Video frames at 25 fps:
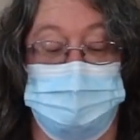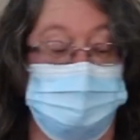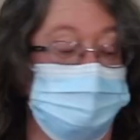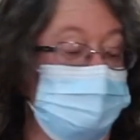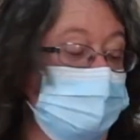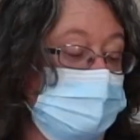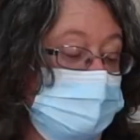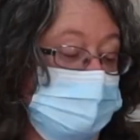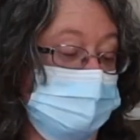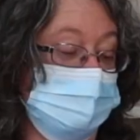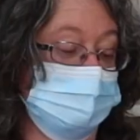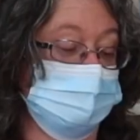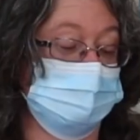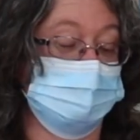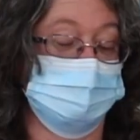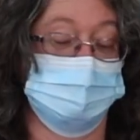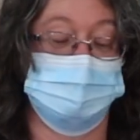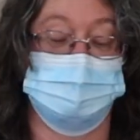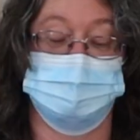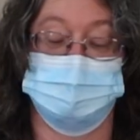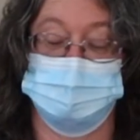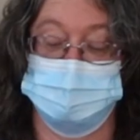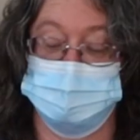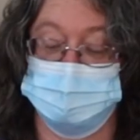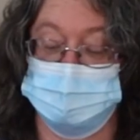But I'm
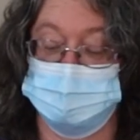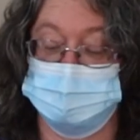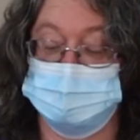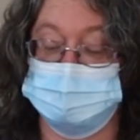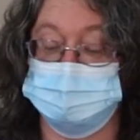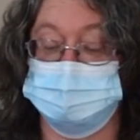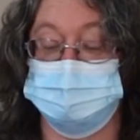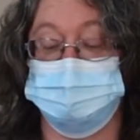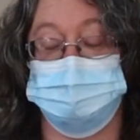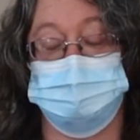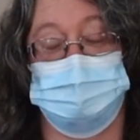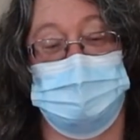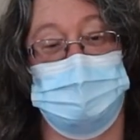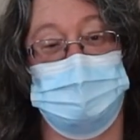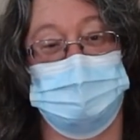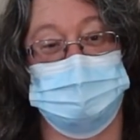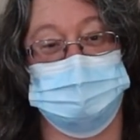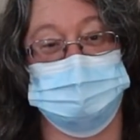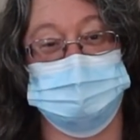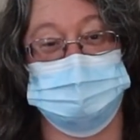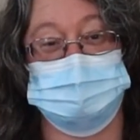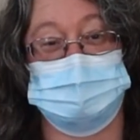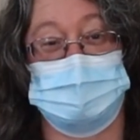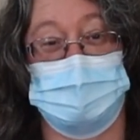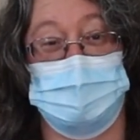sure... Well, there's a
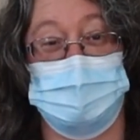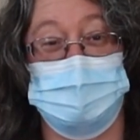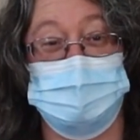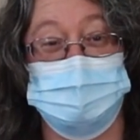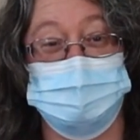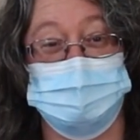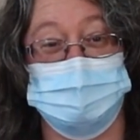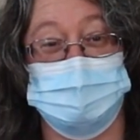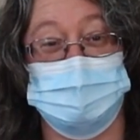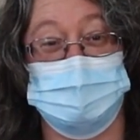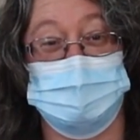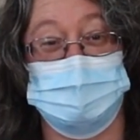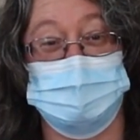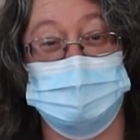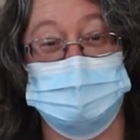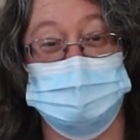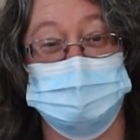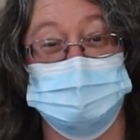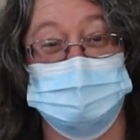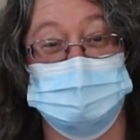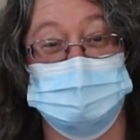dragon's cave there,